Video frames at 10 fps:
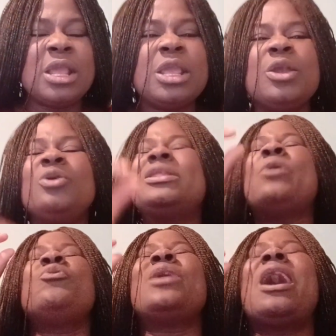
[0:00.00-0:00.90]
If they
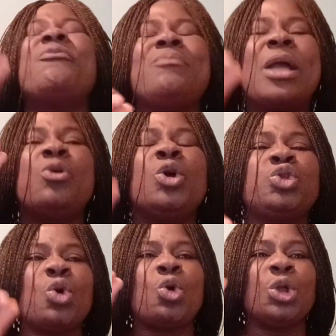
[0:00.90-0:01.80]
will have my God
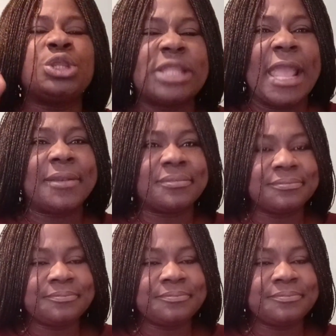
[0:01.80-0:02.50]
to contend.